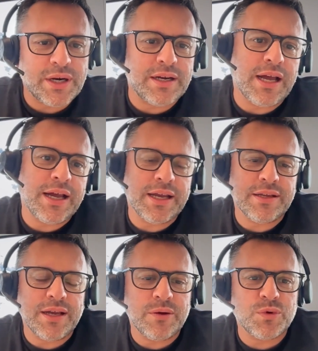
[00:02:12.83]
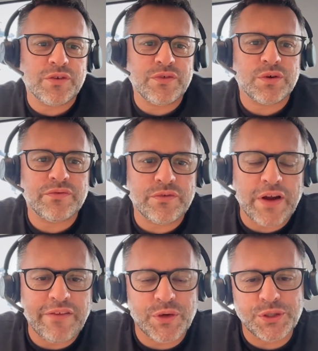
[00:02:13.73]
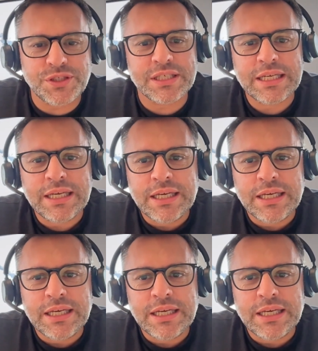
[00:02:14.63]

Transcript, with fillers: where I, I worked for five years.